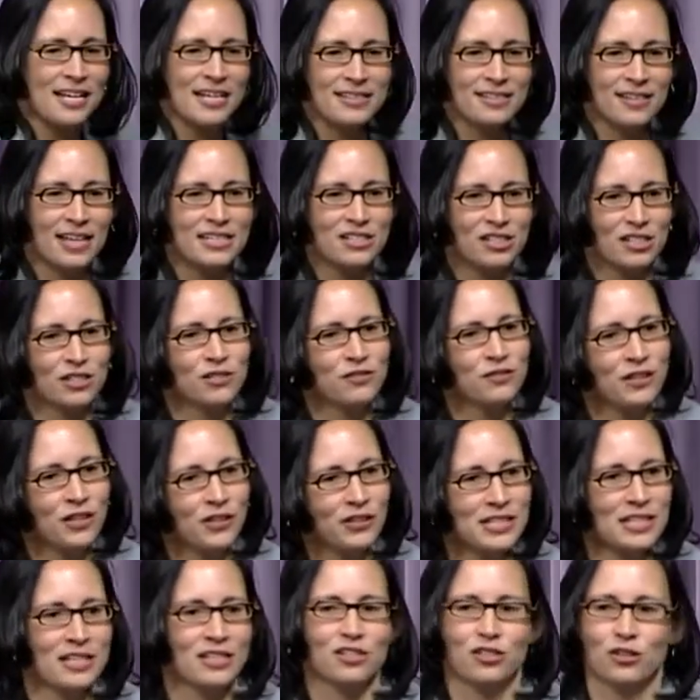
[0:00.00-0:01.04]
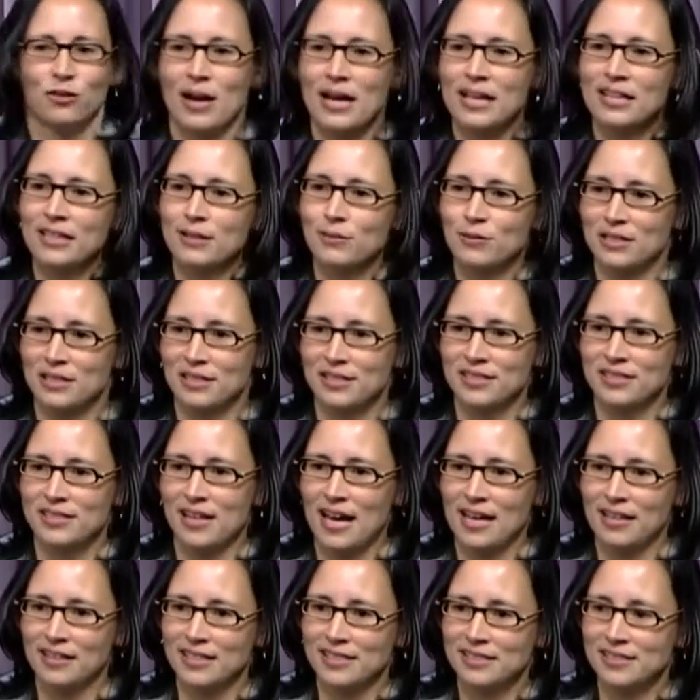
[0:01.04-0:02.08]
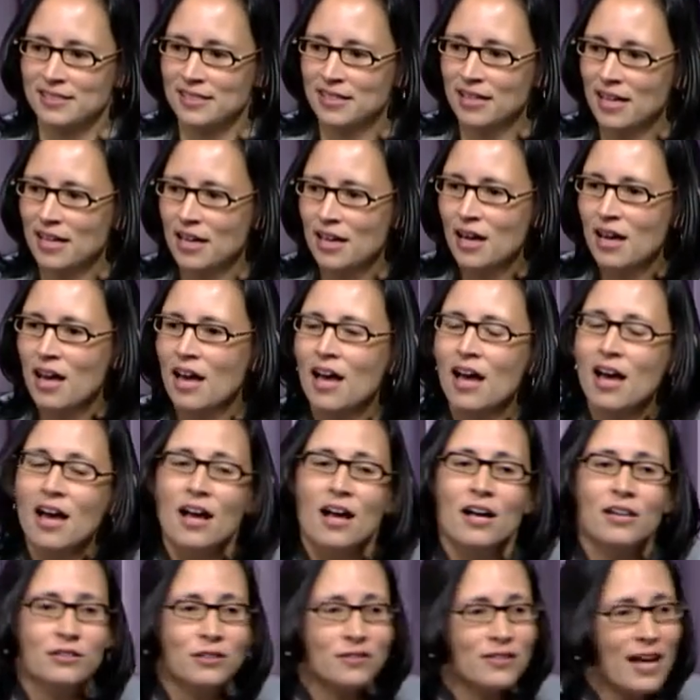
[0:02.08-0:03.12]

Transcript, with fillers: it's like she's feeling it directly with the stylus. So